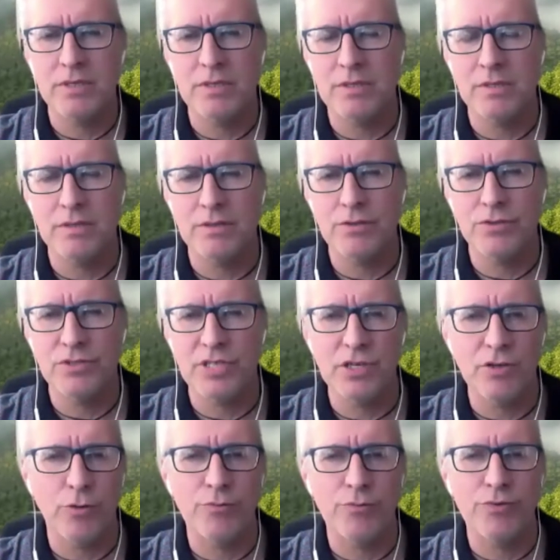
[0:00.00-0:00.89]
using
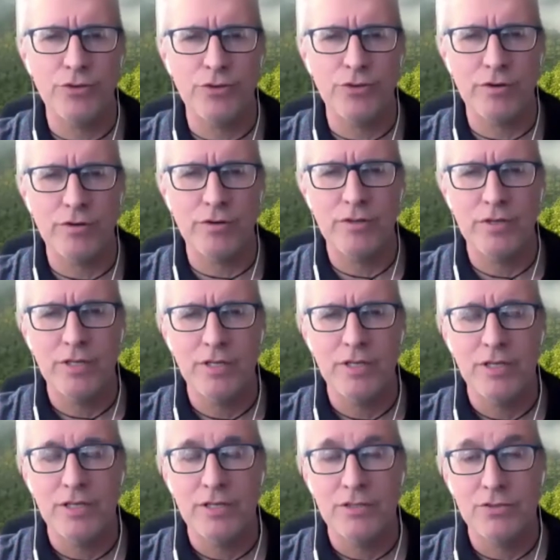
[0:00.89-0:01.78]
computer.
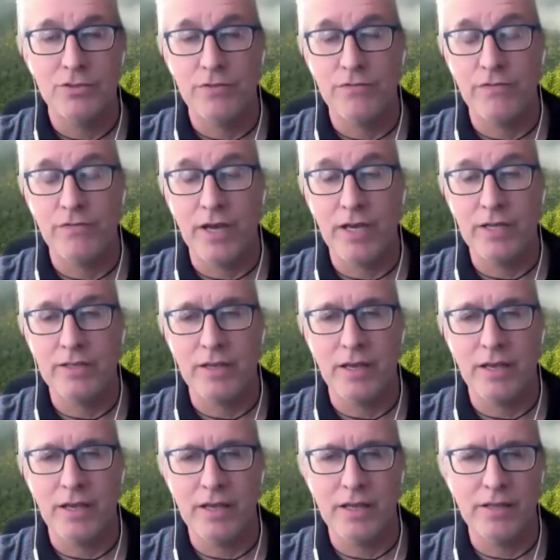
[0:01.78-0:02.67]
So in fact, I
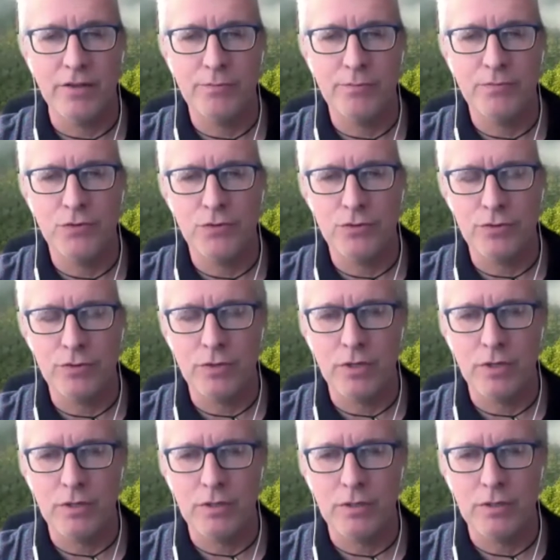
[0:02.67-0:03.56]
end up
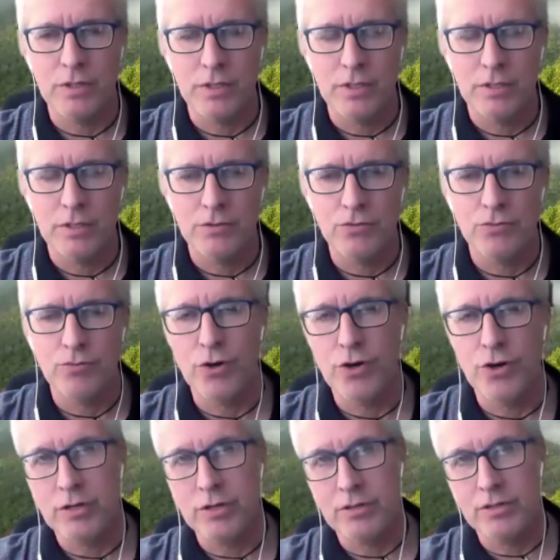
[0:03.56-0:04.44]
to
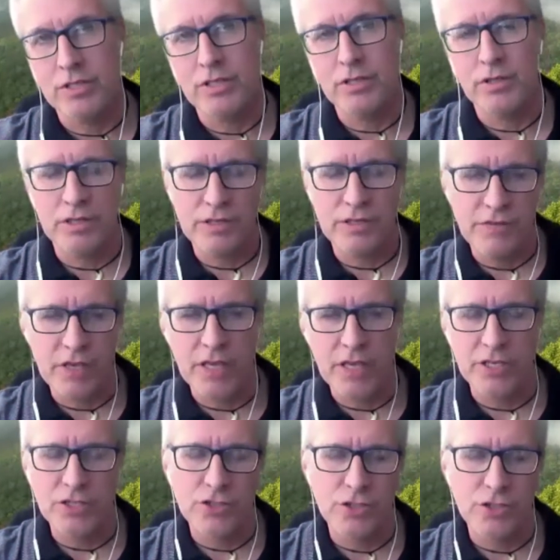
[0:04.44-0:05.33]
work on the
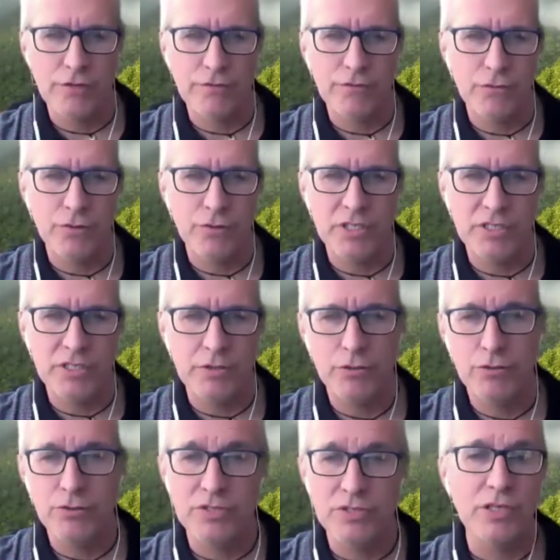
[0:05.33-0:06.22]
identification of trees
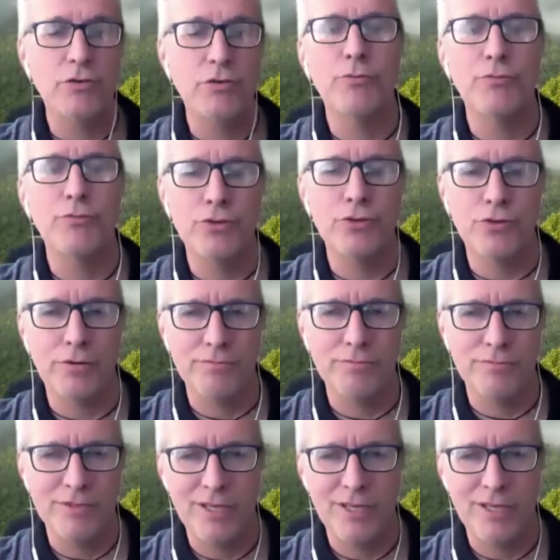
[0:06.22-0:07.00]
using computer.